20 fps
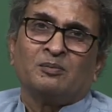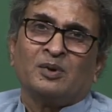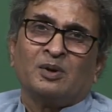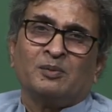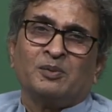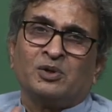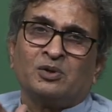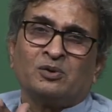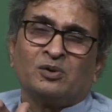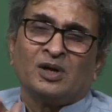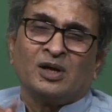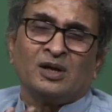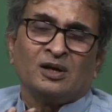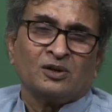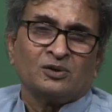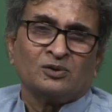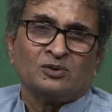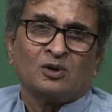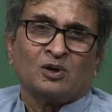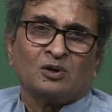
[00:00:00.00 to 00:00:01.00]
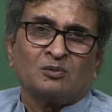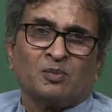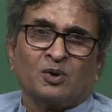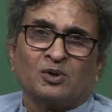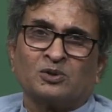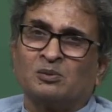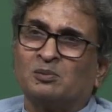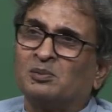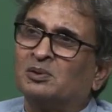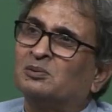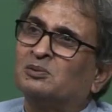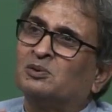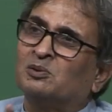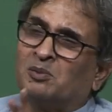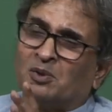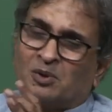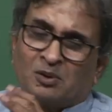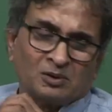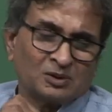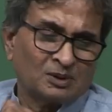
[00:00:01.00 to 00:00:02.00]
Maybe today it is not possible,
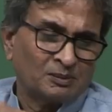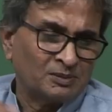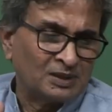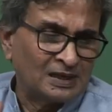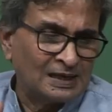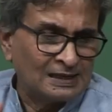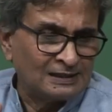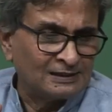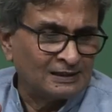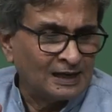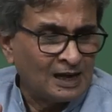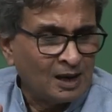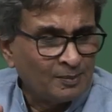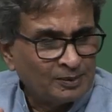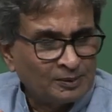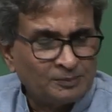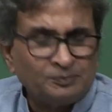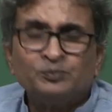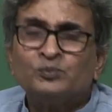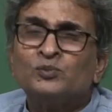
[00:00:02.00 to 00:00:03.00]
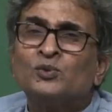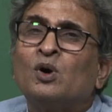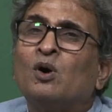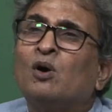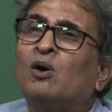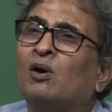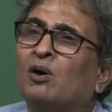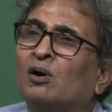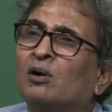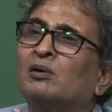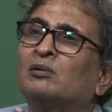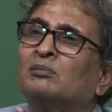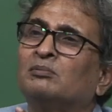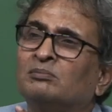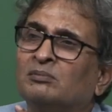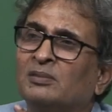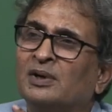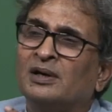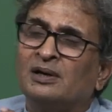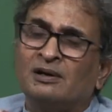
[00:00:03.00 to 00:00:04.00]
tomorrow something else can happen or
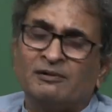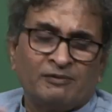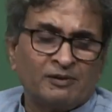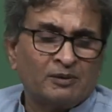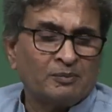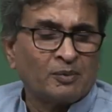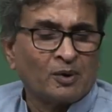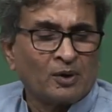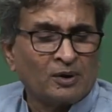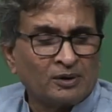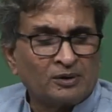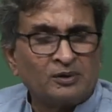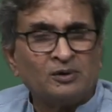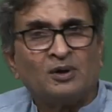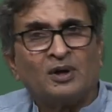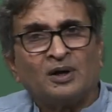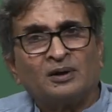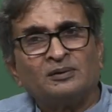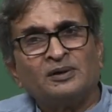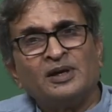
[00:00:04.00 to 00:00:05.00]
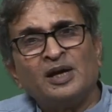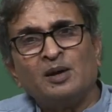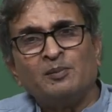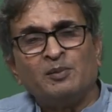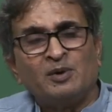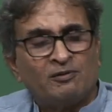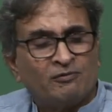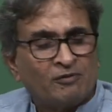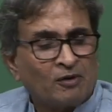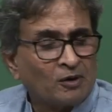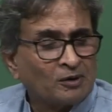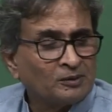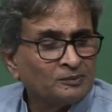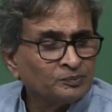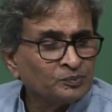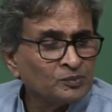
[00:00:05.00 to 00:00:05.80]
a different product you are aiming for.